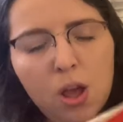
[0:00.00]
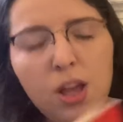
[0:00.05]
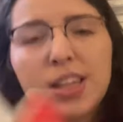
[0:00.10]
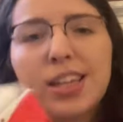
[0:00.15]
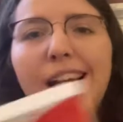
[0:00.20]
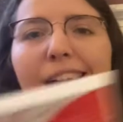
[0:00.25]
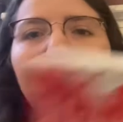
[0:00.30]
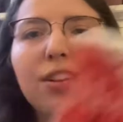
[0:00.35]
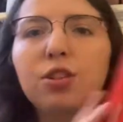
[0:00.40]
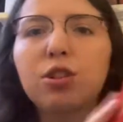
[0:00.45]

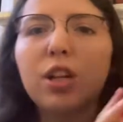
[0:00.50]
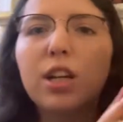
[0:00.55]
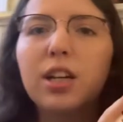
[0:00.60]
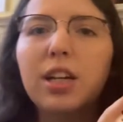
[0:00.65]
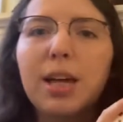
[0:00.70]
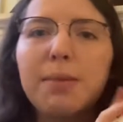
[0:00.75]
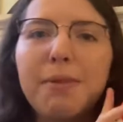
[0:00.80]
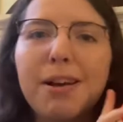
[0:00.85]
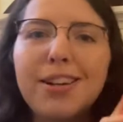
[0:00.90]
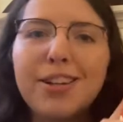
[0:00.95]
Yeah, it
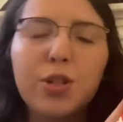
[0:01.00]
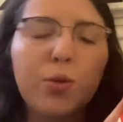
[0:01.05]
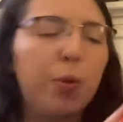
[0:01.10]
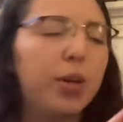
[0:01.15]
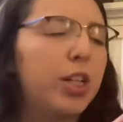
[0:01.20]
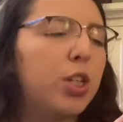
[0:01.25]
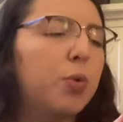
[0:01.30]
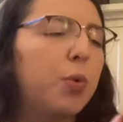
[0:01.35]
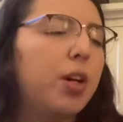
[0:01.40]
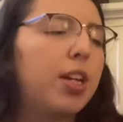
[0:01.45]
came out in
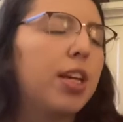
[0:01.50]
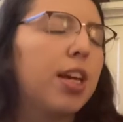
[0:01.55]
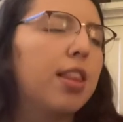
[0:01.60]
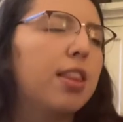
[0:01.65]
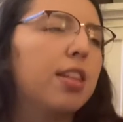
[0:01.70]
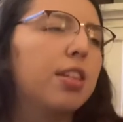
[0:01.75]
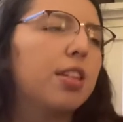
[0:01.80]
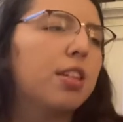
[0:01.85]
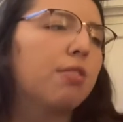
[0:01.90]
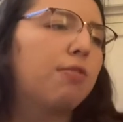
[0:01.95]
2020,
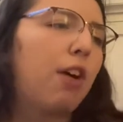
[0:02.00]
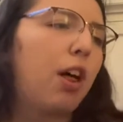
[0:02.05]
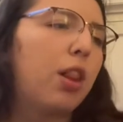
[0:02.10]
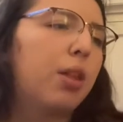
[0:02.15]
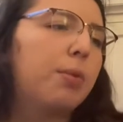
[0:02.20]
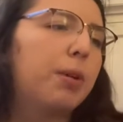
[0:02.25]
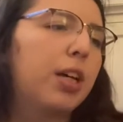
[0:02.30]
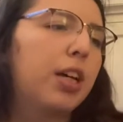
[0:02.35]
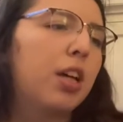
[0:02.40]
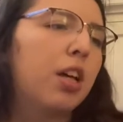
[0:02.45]
and this is
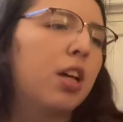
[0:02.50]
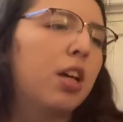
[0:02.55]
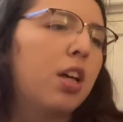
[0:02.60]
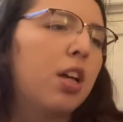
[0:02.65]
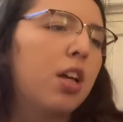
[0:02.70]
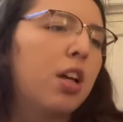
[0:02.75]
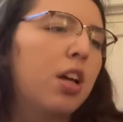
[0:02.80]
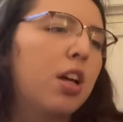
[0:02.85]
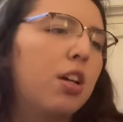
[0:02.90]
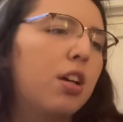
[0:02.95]
following
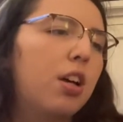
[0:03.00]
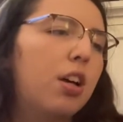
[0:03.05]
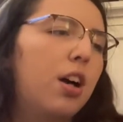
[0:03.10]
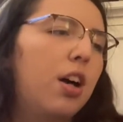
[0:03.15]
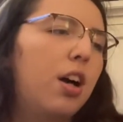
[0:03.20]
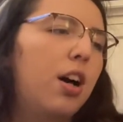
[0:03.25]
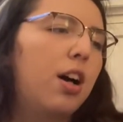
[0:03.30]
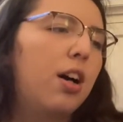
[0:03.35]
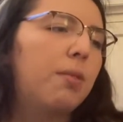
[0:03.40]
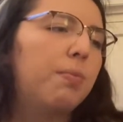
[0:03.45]

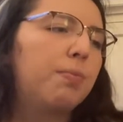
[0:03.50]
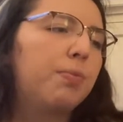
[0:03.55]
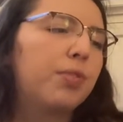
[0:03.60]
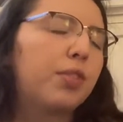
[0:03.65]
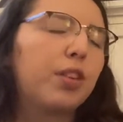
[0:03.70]
a